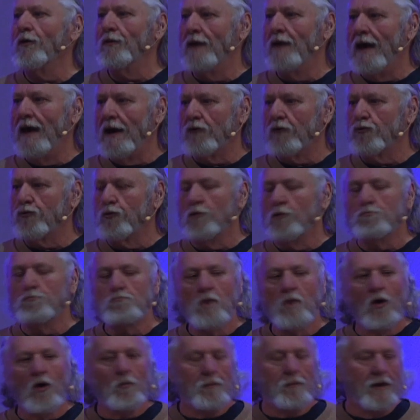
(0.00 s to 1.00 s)
the actual
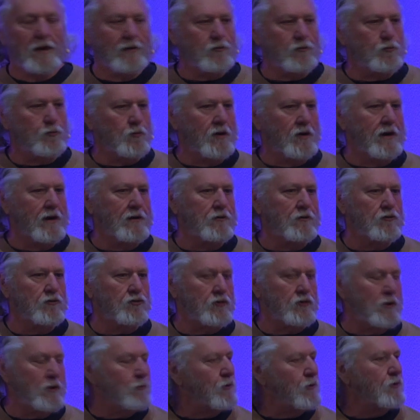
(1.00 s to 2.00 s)
moment when
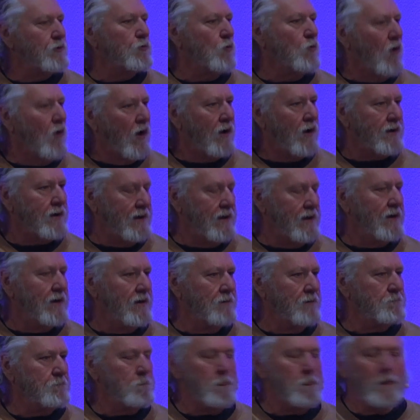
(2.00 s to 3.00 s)
she would walk
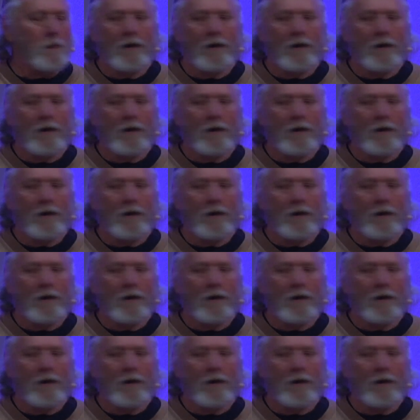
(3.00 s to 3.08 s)
in,